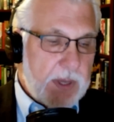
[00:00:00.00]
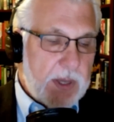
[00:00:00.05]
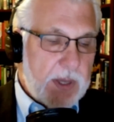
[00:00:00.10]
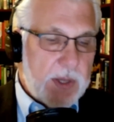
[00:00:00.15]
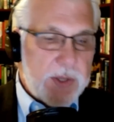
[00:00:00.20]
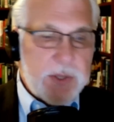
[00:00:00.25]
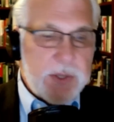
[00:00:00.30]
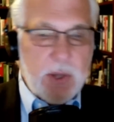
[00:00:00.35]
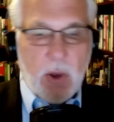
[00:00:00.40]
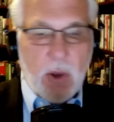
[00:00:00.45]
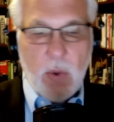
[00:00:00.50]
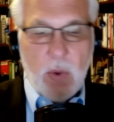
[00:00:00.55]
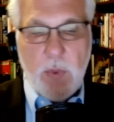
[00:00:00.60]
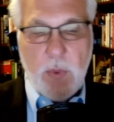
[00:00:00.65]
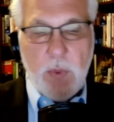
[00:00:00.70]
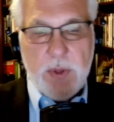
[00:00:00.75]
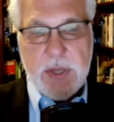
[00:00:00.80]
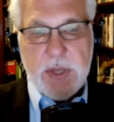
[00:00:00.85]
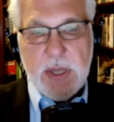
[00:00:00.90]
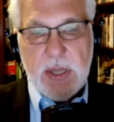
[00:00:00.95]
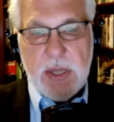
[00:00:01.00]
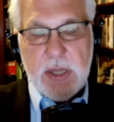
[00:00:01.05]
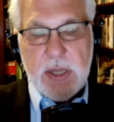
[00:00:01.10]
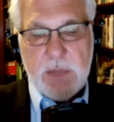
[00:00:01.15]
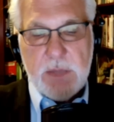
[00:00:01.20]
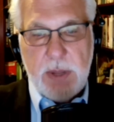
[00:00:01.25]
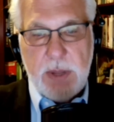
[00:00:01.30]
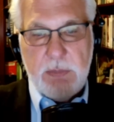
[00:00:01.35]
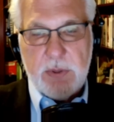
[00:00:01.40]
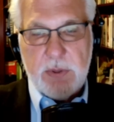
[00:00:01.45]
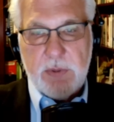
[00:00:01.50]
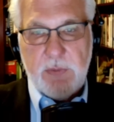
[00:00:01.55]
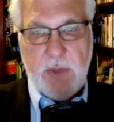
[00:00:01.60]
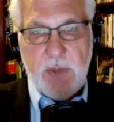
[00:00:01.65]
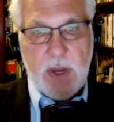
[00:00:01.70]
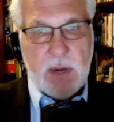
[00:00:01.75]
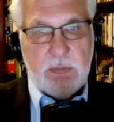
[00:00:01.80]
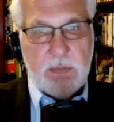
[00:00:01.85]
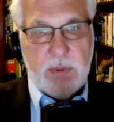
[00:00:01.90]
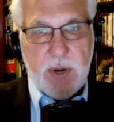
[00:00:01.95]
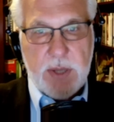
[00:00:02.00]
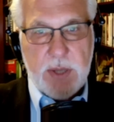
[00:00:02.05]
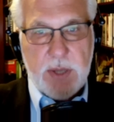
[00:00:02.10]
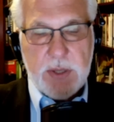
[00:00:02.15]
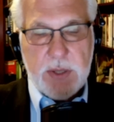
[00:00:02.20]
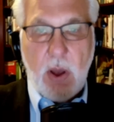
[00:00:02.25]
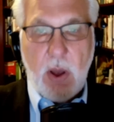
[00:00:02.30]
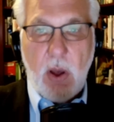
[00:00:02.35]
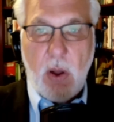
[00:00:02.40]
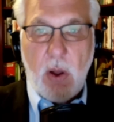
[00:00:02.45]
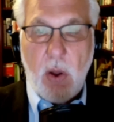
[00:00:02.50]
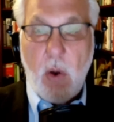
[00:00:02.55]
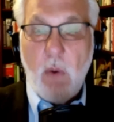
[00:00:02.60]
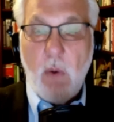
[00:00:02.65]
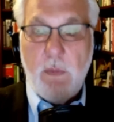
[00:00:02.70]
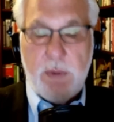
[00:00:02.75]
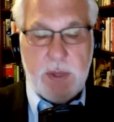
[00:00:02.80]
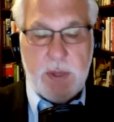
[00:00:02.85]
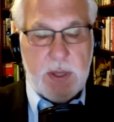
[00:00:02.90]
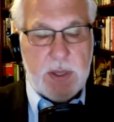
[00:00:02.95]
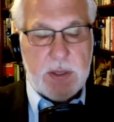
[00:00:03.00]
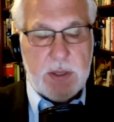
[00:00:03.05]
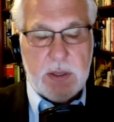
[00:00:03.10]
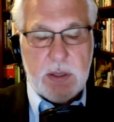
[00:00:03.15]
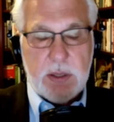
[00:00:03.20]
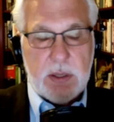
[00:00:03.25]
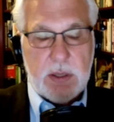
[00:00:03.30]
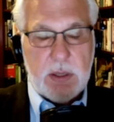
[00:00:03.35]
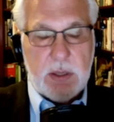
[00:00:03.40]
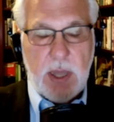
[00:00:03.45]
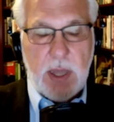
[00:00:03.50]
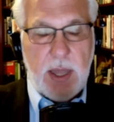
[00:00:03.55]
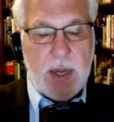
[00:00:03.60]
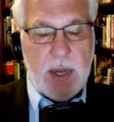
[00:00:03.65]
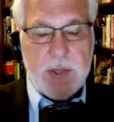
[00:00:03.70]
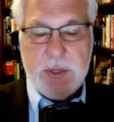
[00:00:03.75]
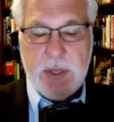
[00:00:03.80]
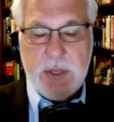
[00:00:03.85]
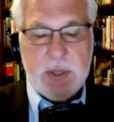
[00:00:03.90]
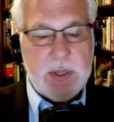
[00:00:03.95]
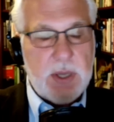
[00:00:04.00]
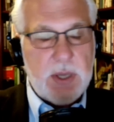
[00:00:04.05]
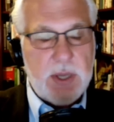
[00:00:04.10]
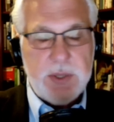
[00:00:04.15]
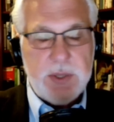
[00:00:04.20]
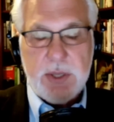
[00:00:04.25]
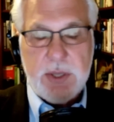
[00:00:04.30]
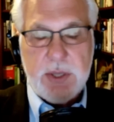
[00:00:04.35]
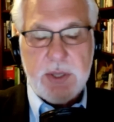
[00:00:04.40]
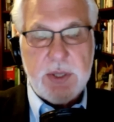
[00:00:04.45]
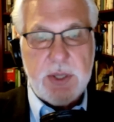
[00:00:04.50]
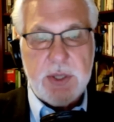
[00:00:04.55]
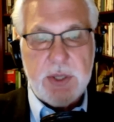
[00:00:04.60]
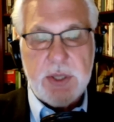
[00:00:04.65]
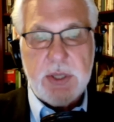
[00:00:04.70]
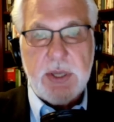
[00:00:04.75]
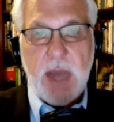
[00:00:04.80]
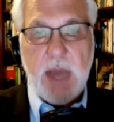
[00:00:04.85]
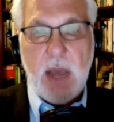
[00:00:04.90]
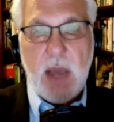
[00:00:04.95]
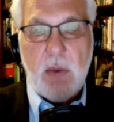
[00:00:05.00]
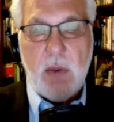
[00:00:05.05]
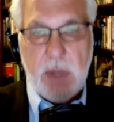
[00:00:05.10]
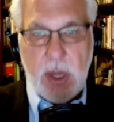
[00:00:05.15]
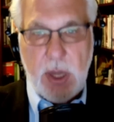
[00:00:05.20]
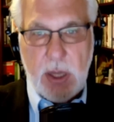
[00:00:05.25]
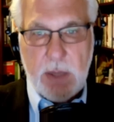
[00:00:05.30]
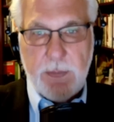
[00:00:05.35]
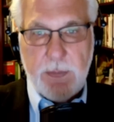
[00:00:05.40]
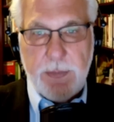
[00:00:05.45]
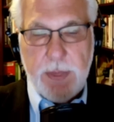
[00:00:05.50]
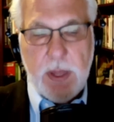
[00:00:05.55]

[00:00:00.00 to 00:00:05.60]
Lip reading: So we see these people's fingerprints all over this. And it's just astounding.